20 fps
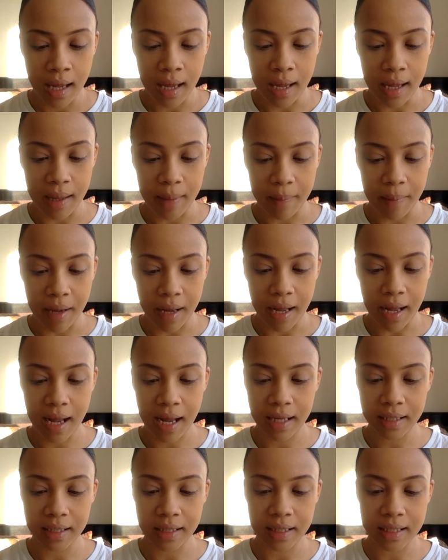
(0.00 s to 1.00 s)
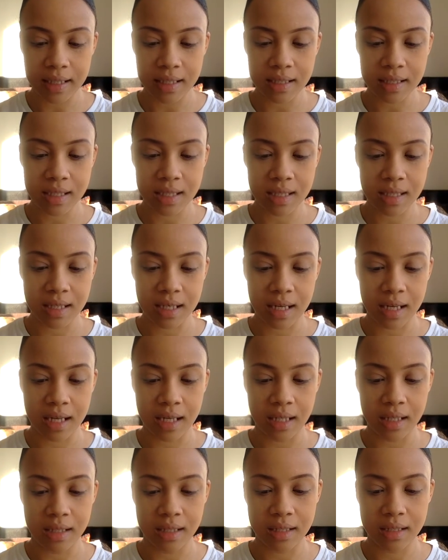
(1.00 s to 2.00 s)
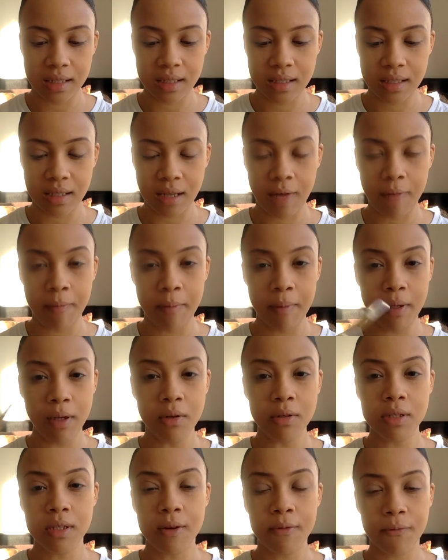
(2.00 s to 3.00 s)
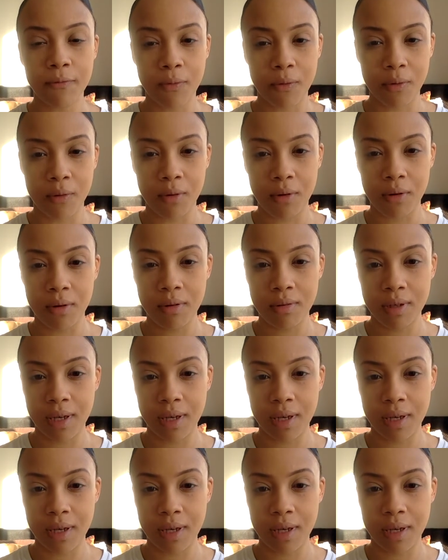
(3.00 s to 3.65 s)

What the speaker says: I had it since, I've been using it for